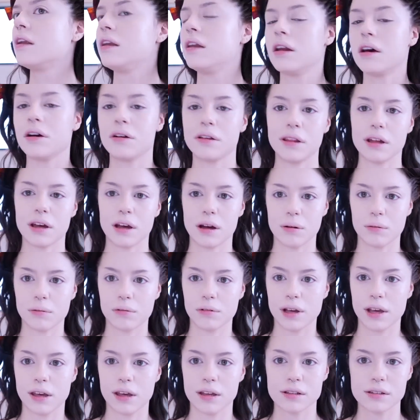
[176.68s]
Now that
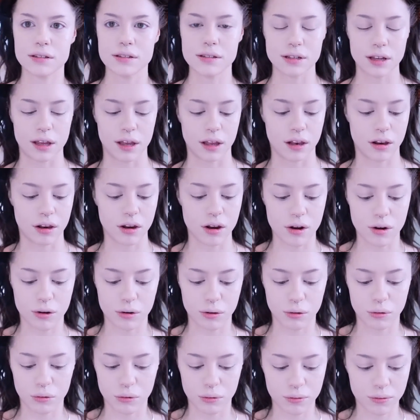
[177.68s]
we can see
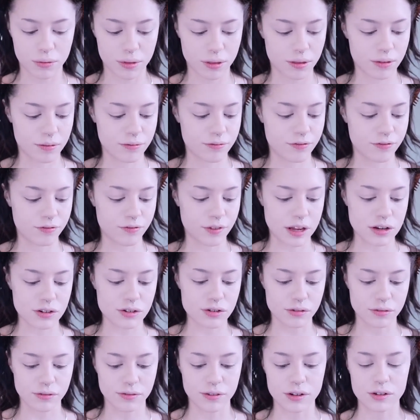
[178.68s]
no
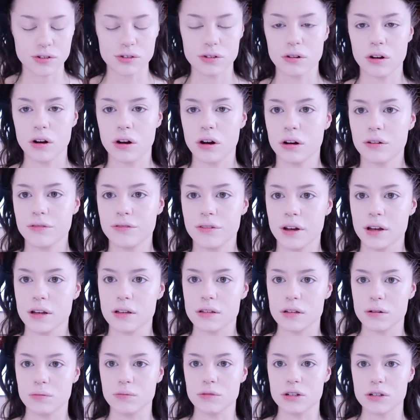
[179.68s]
facial feature on our
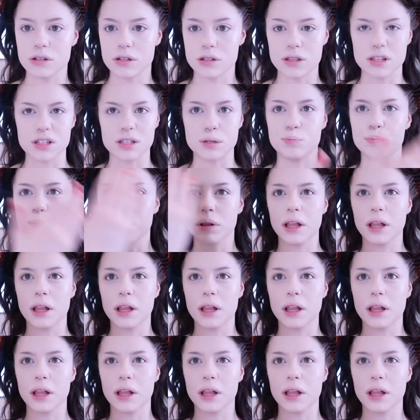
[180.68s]
face and we're just this